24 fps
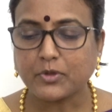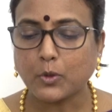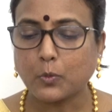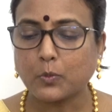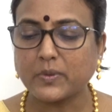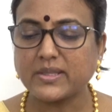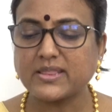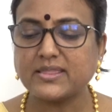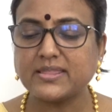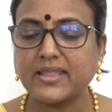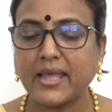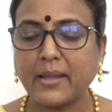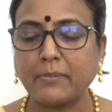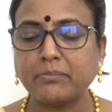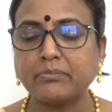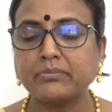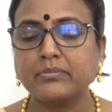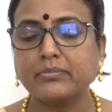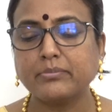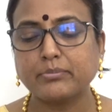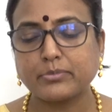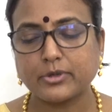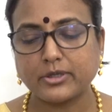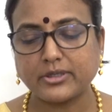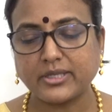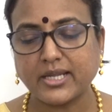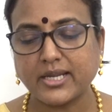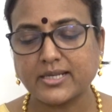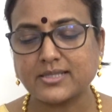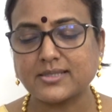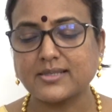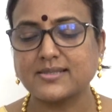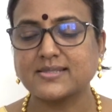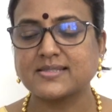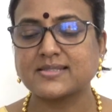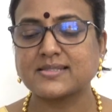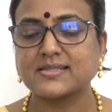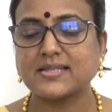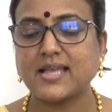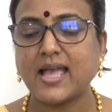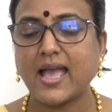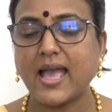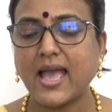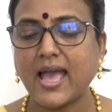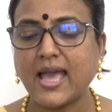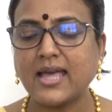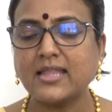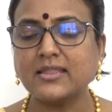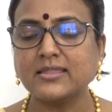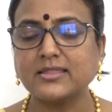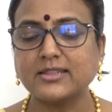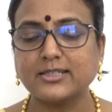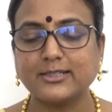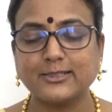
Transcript: with them protect us and